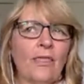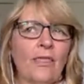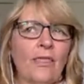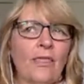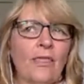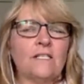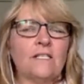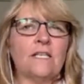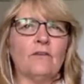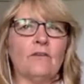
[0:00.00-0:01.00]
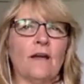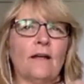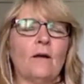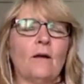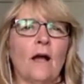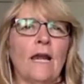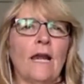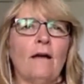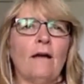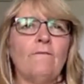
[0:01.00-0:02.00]
think the Regency era, I
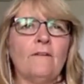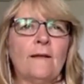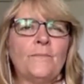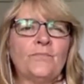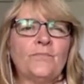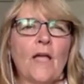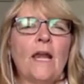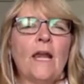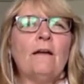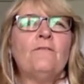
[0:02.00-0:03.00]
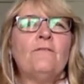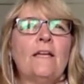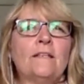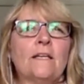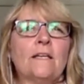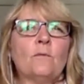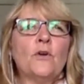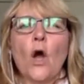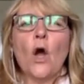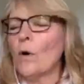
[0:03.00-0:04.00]
love that
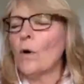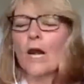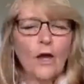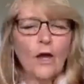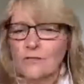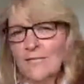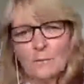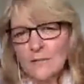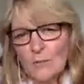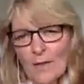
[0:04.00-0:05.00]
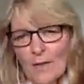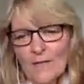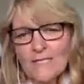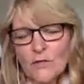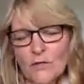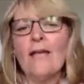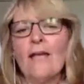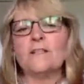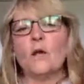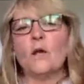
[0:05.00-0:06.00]
no one alive today was around then, so you
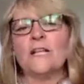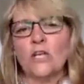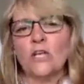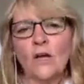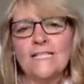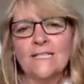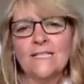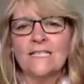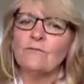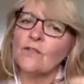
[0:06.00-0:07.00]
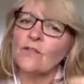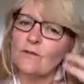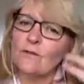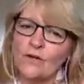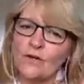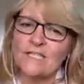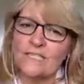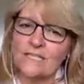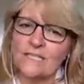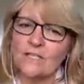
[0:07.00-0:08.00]
have so much license, even though you've got to
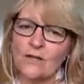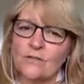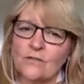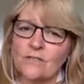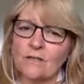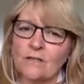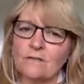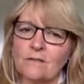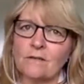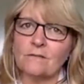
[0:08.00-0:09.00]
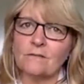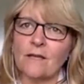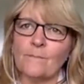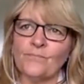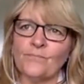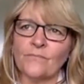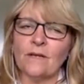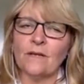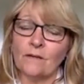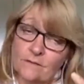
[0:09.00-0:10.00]
stick to those because
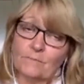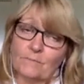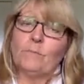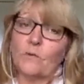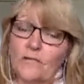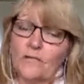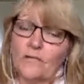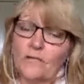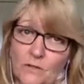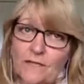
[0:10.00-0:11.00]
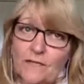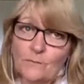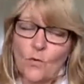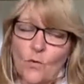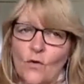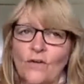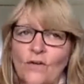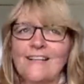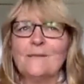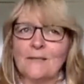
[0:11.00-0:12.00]
the people will let you know if you get them
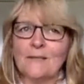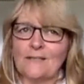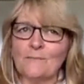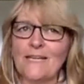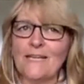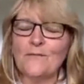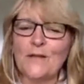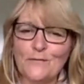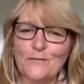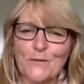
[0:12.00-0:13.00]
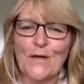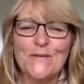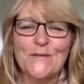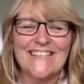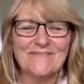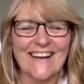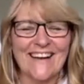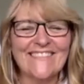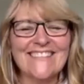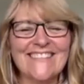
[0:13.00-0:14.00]
wrong. Believe me, I've had a few of those
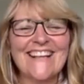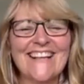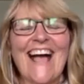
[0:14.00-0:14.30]
emails.